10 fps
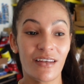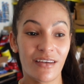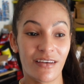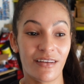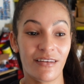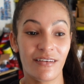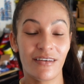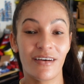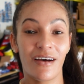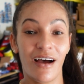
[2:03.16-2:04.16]
did
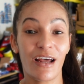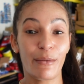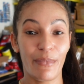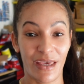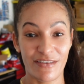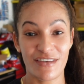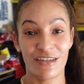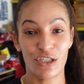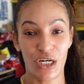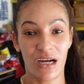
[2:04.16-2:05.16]
an
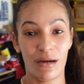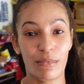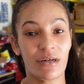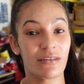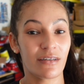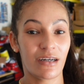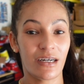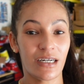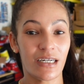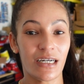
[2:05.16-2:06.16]
amazing job on the
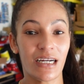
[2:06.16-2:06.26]
car.